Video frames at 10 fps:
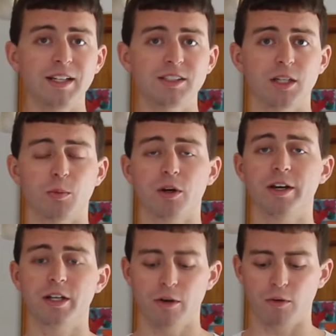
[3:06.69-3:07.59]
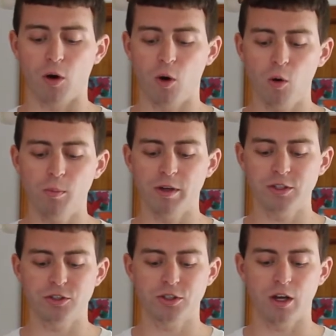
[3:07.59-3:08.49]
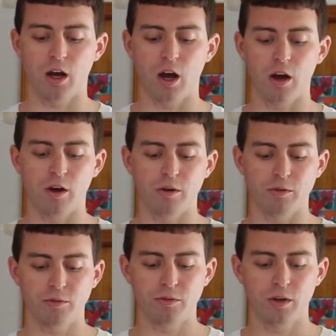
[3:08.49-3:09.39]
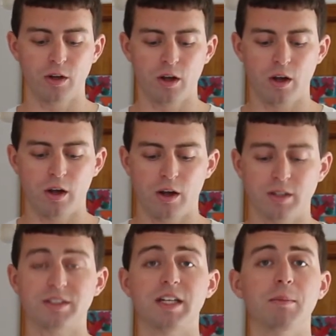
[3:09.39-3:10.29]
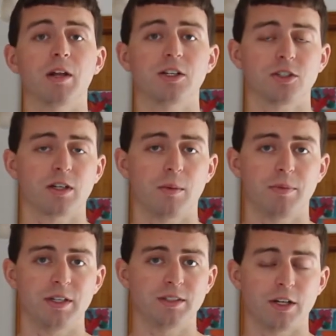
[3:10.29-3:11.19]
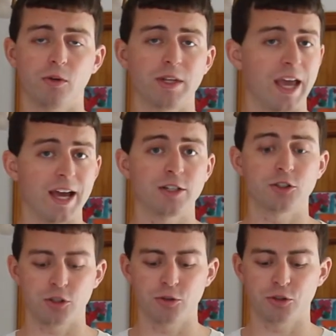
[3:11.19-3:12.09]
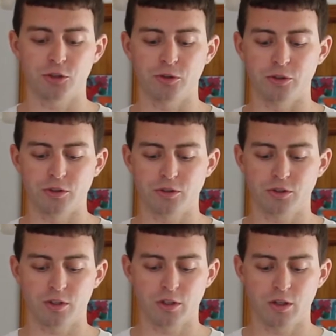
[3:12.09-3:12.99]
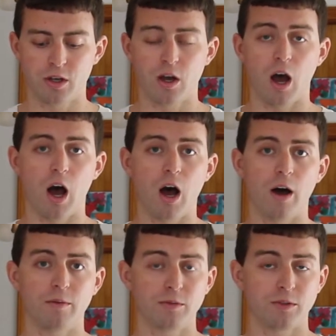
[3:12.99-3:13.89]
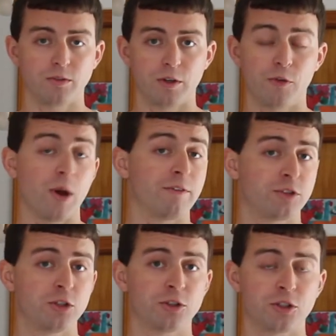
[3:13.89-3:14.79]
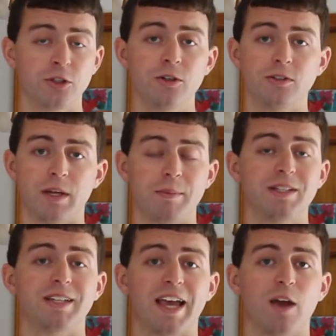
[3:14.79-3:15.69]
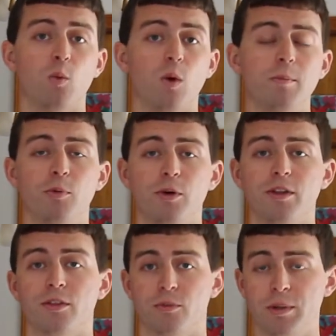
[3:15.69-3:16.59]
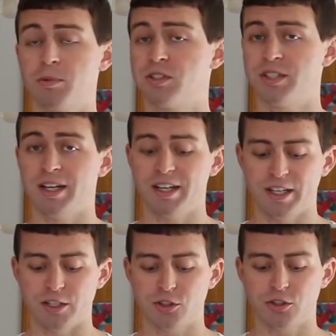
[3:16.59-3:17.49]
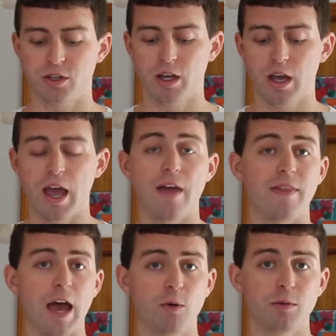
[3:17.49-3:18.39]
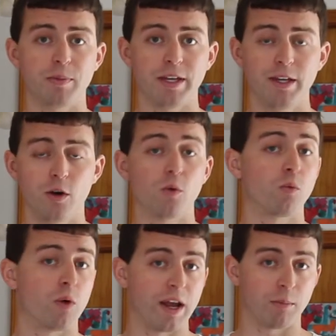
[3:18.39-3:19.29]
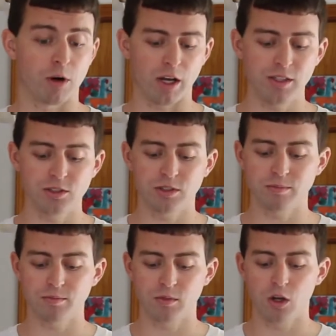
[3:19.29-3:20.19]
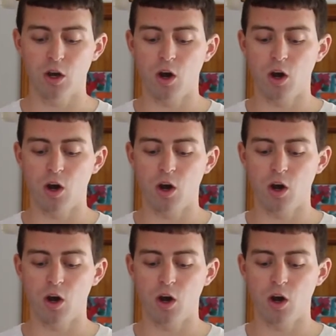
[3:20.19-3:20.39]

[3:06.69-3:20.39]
Next up, we're going to cover a whole bunch of stabilizer companies that only had 2 shooters. If you have 2 shooters, that means they had 1.3% each. And that would be Ramrods,